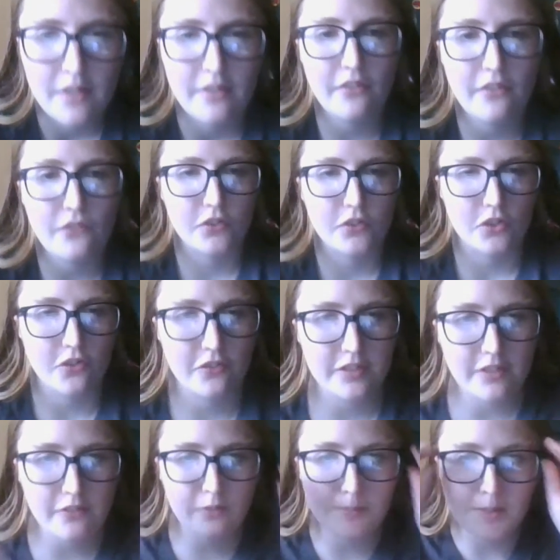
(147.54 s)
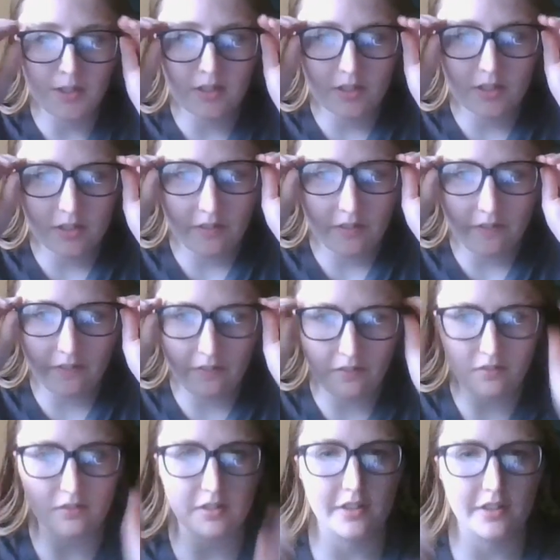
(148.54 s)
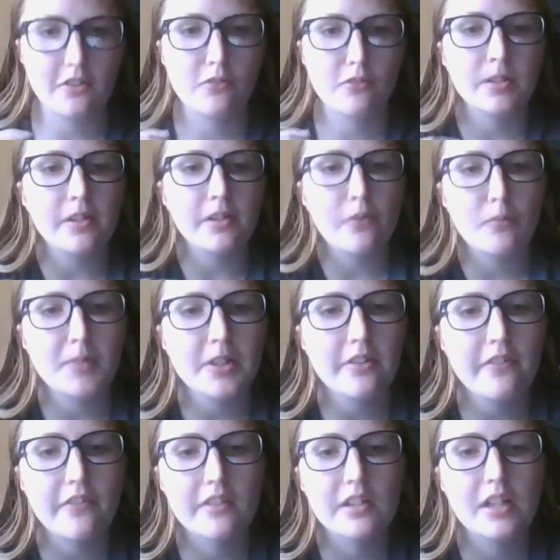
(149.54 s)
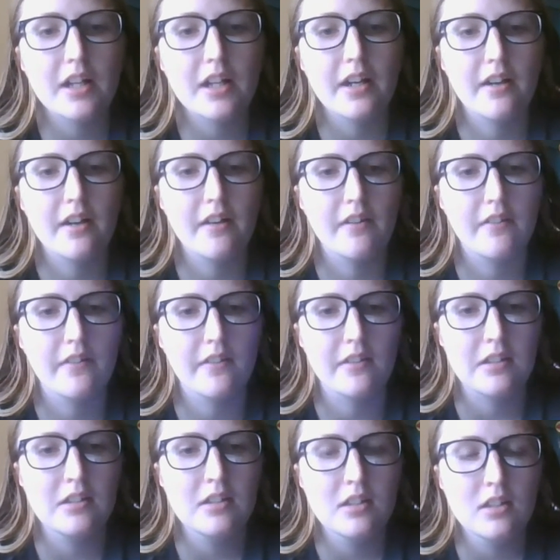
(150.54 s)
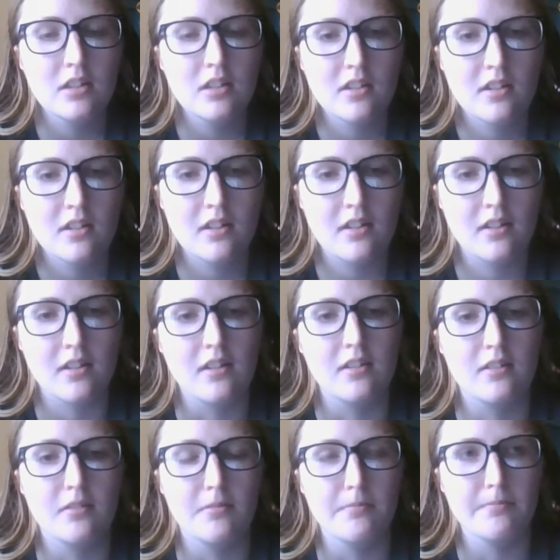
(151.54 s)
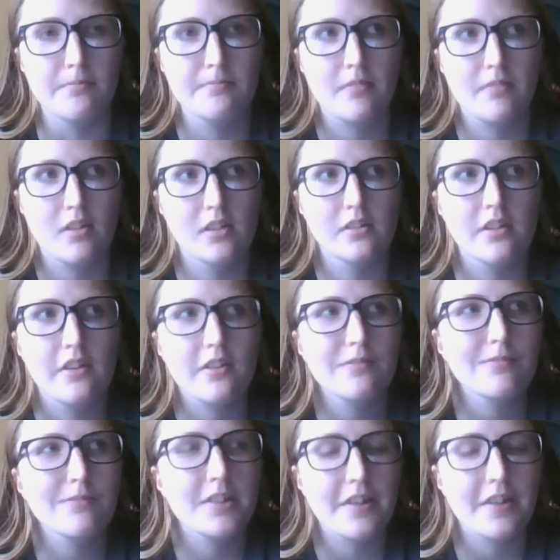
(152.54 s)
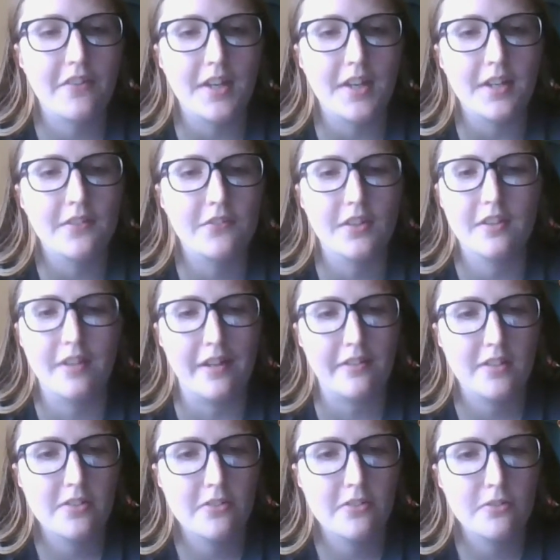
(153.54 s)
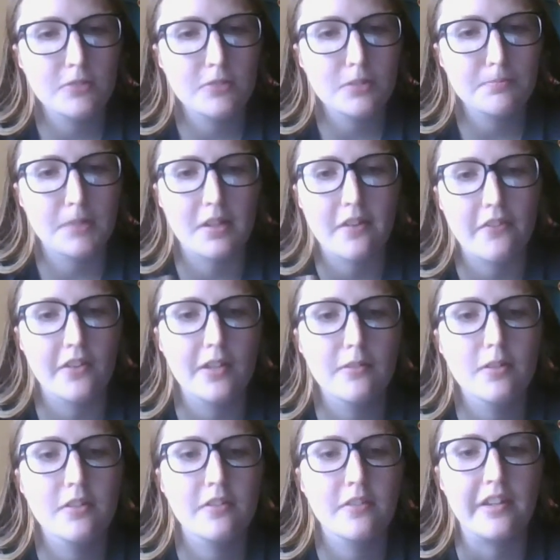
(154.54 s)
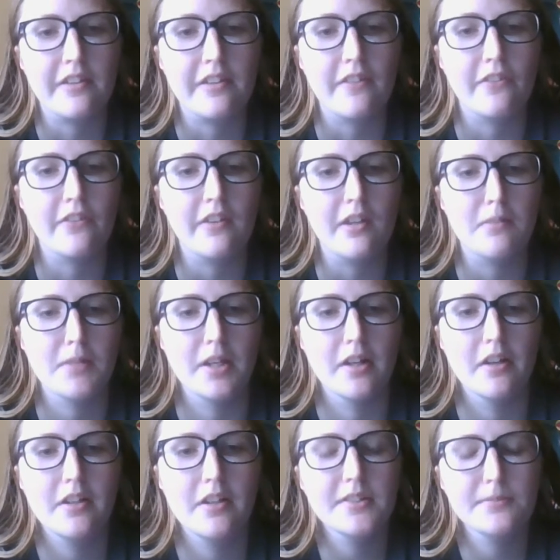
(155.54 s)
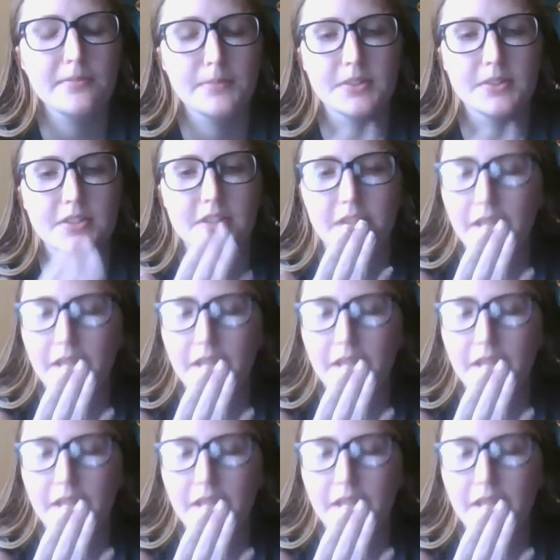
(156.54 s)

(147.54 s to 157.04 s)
this first experience, there's one experience that has another one that's kind of connected to it because they were in the same area, but